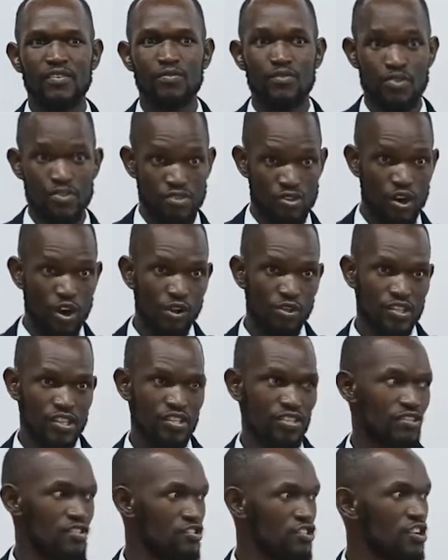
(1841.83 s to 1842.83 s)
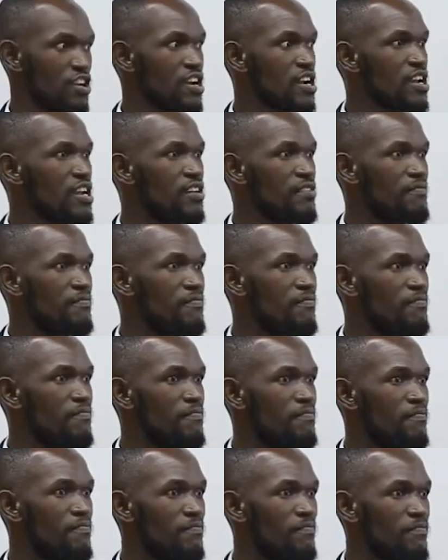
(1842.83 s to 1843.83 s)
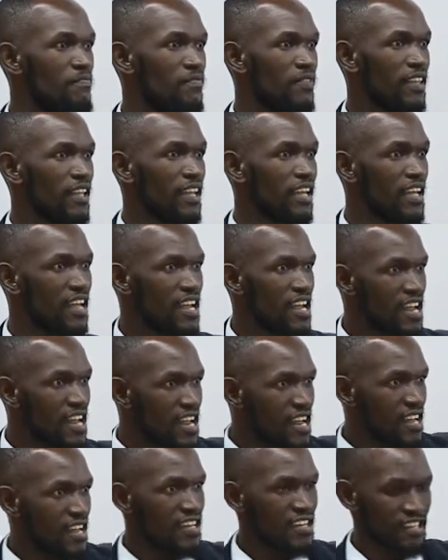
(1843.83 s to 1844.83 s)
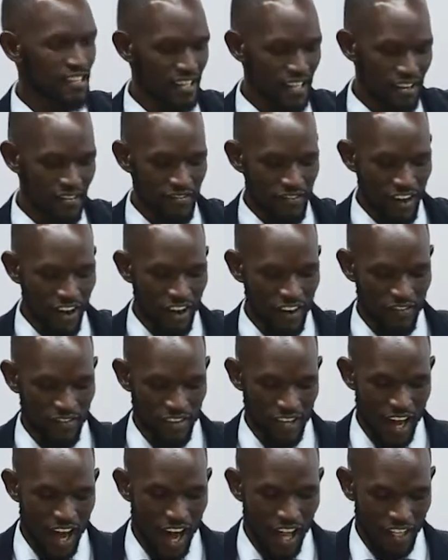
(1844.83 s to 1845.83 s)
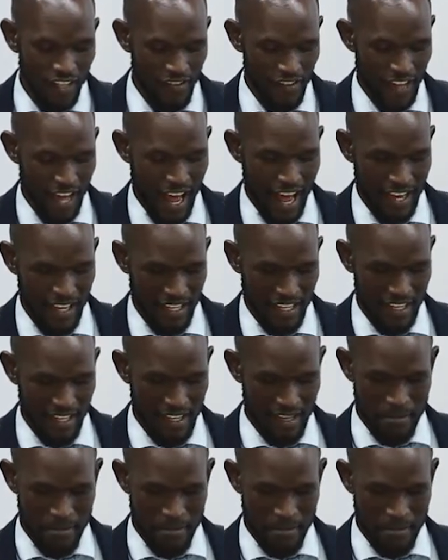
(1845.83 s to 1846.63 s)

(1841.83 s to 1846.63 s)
We're called us to join Him. He is involved in all of that.